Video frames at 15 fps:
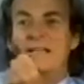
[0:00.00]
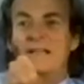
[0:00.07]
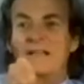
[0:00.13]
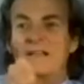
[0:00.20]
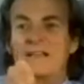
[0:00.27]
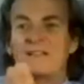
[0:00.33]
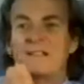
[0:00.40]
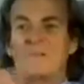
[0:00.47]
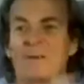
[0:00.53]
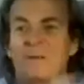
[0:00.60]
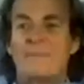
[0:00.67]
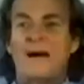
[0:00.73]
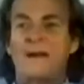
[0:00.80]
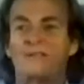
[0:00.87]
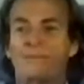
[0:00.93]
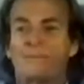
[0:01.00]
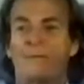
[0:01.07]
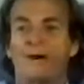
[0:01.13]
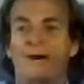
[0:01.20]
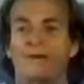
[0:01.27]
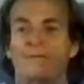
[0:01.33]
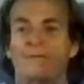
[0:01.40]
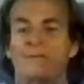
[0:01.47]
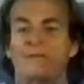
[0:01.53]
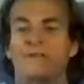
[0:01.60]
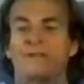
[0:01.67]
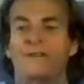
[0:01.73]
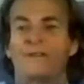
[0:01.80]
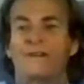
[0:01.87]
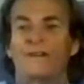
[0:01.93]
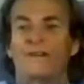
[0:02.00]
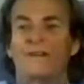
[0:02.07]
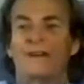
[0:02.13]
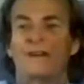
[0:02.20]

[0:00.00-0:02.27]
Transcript: then they simply bounce apart from each other,